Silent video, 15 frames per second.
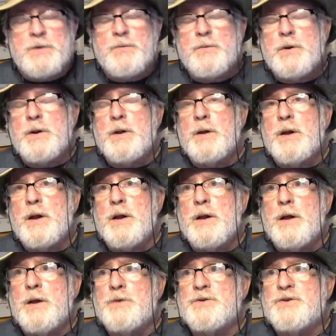this one,
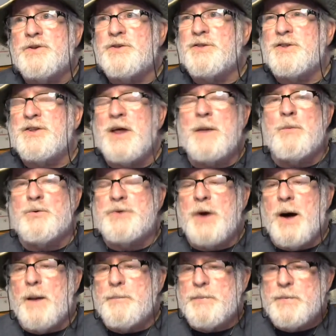and it's just a
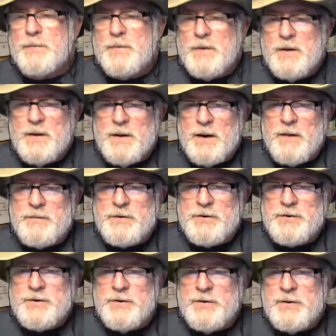tabletop. I was
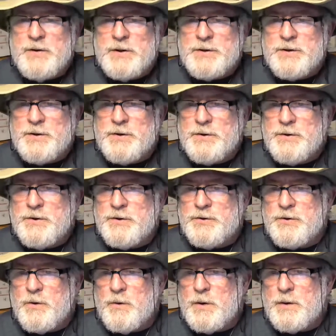just doing it to
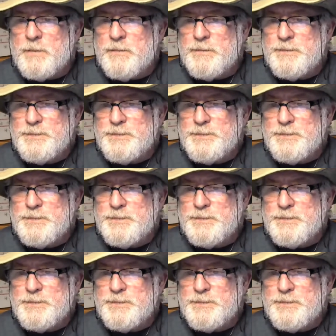show it.